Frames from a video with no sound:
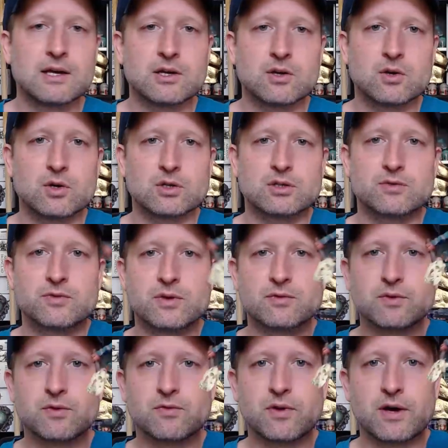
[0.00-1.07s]
costs
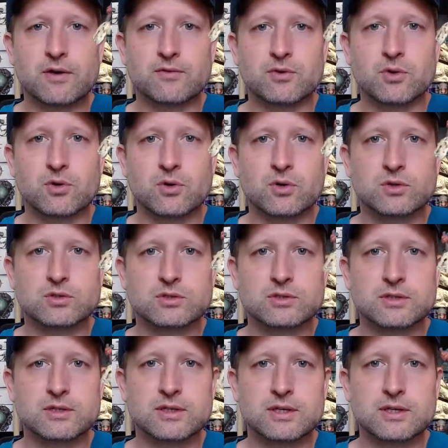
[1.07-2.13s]
55 euros.
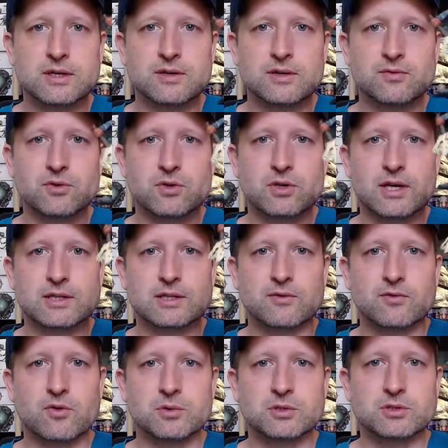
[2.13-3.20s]
If you get it
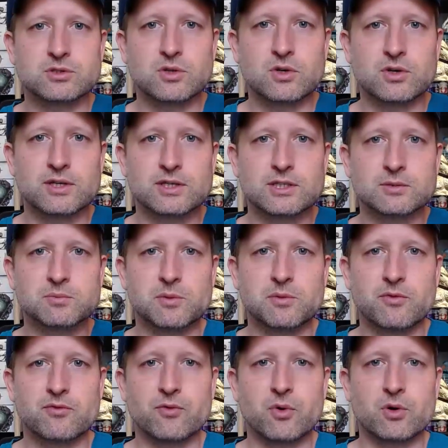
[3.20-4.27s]
from a stockist,
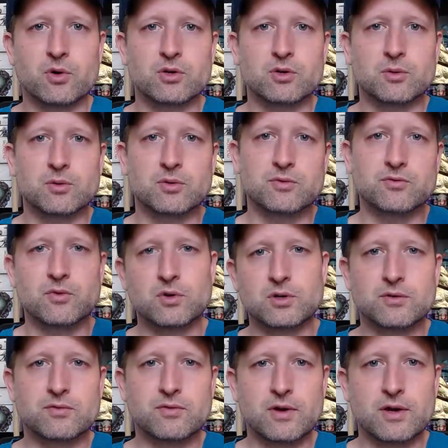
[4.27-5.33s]
maybe 40 or
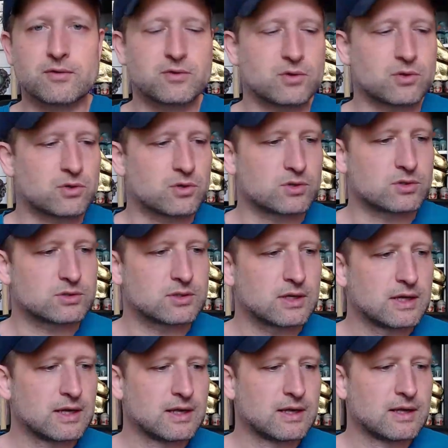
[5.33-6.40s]
45 euros.
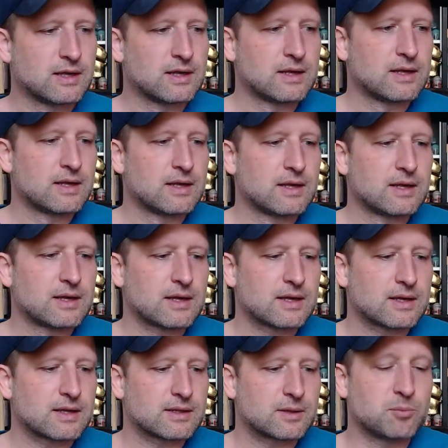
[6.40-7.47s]

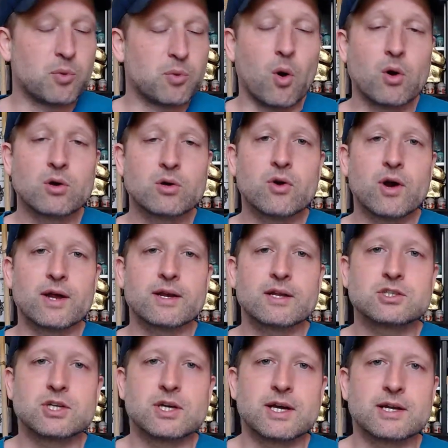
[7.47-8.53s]
The
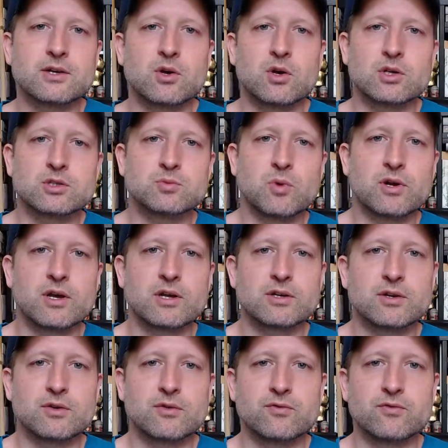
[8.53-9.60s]
Bonegrinder Giant costs
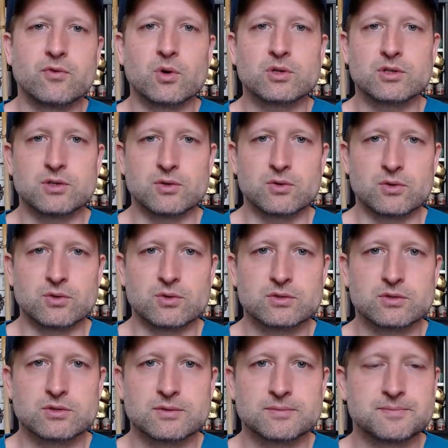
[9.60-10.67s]
140
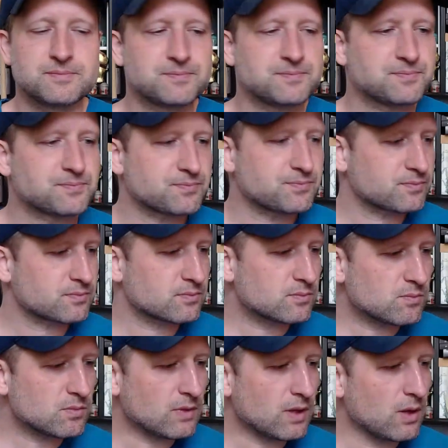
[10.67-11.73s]
euros.
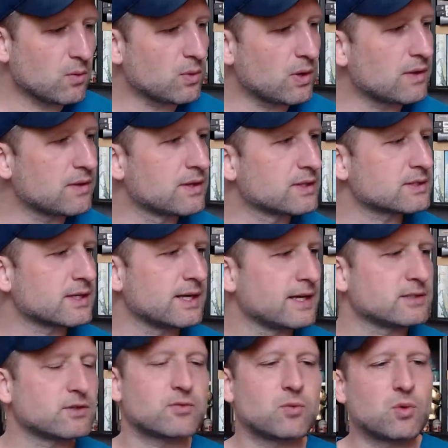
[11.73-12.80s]
While this
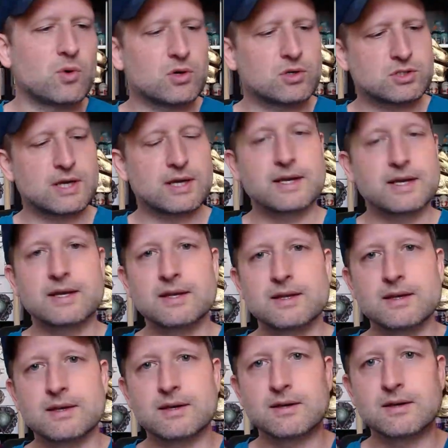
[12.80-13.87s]
Kings of War Giant
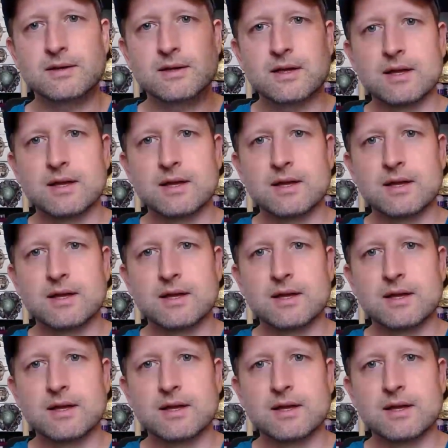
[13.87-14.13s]
here